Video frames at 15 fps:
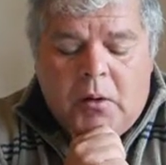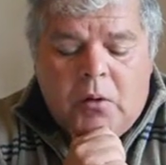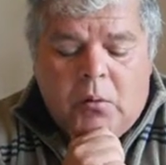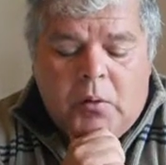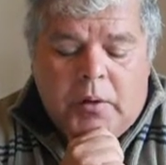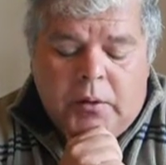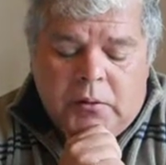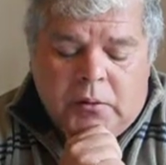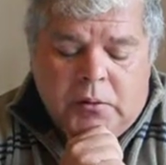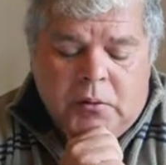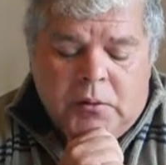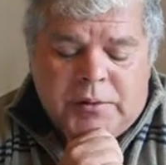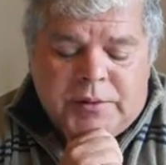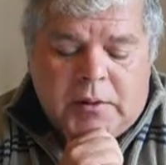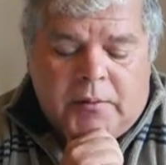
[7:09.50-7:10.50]
When you
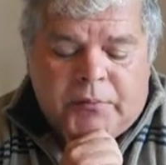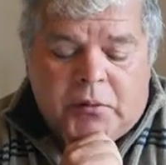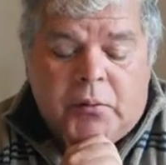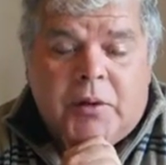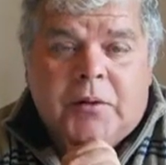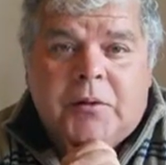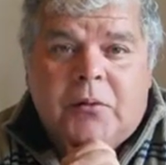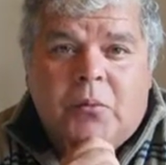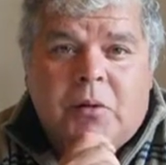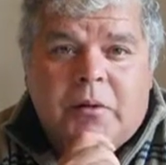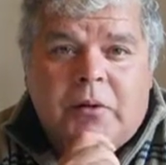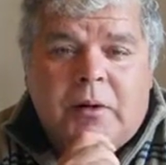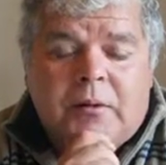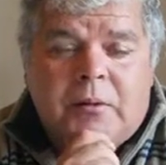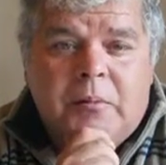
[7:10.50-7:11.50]
do self-directed
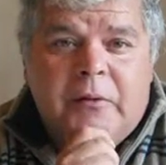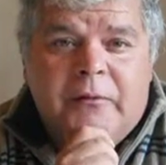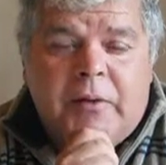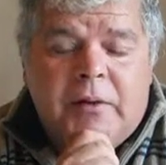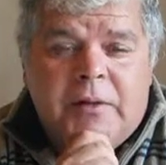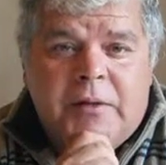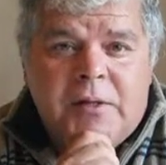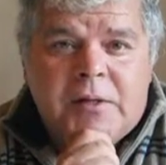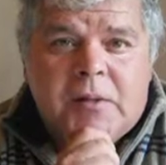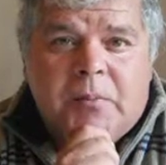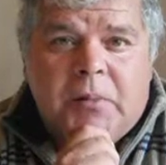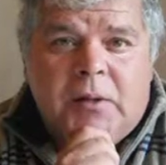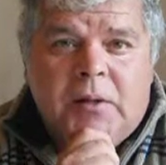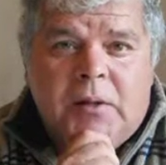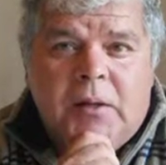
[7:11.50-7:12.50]
work, you have to be very
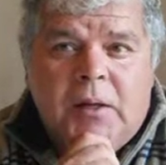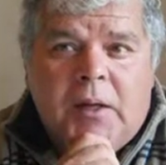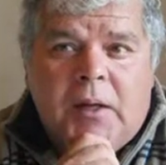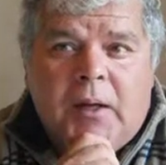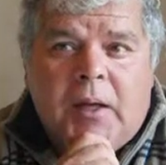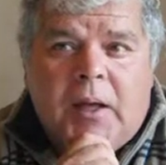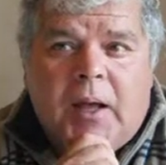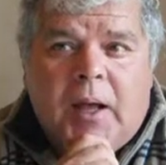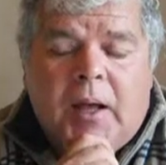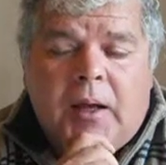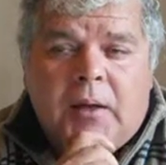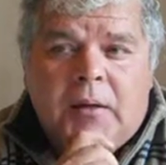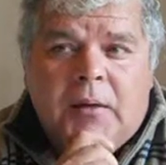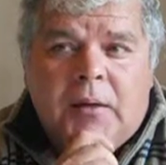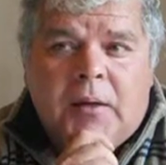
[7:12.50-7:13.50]
disciplined,
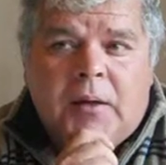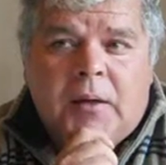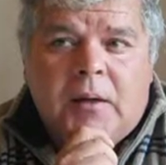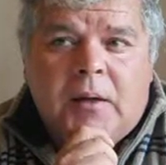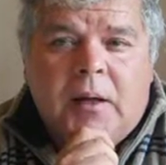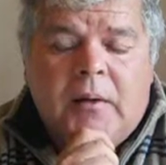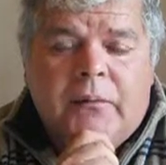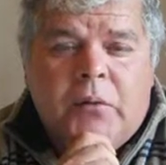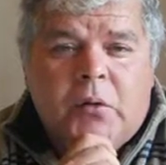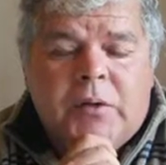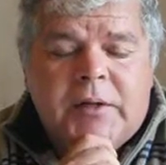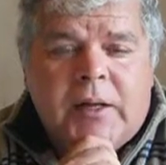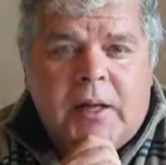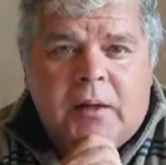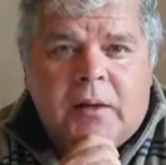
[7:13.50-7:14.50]
and if your
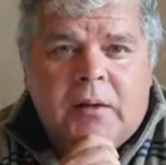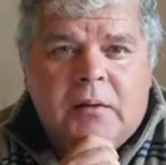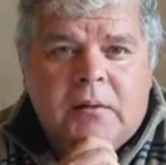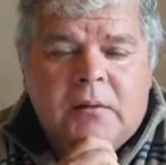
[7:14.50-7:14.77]
tech